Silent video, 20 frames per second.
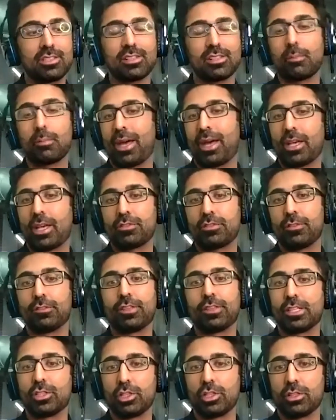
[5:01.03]
in the past
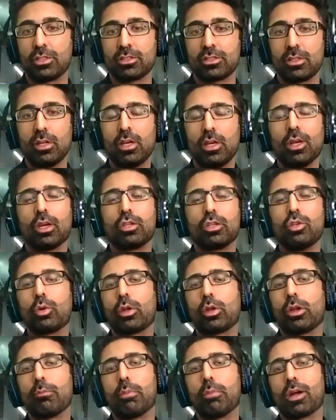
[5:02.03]
15 years, you
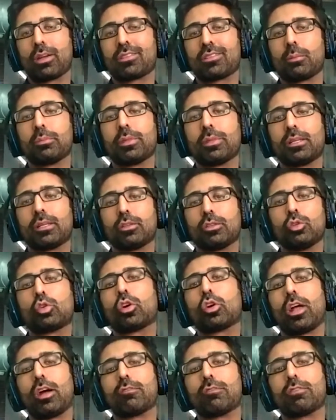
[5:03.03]
could have bought something. You
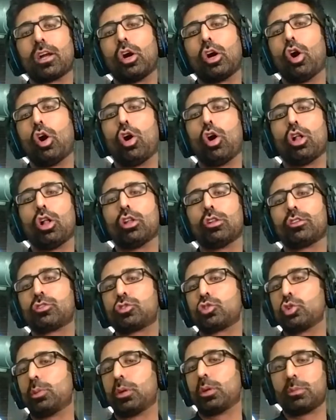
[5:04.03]
could have done all the
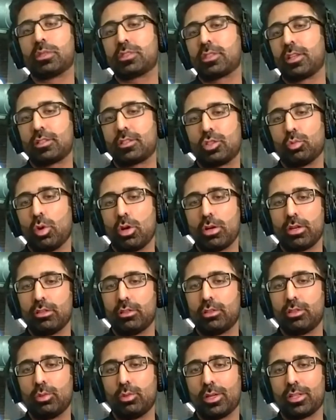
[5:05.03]
stupid mistakes you wanted to
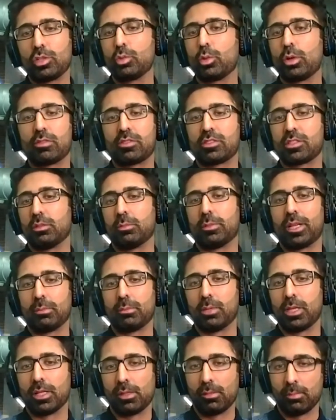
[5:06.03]
do, and you would have still made
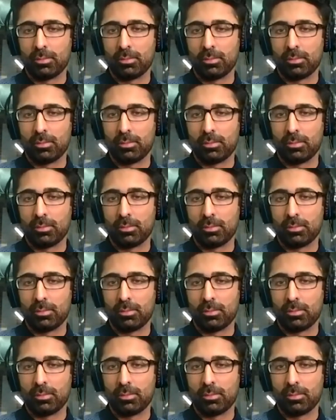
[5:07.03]
money.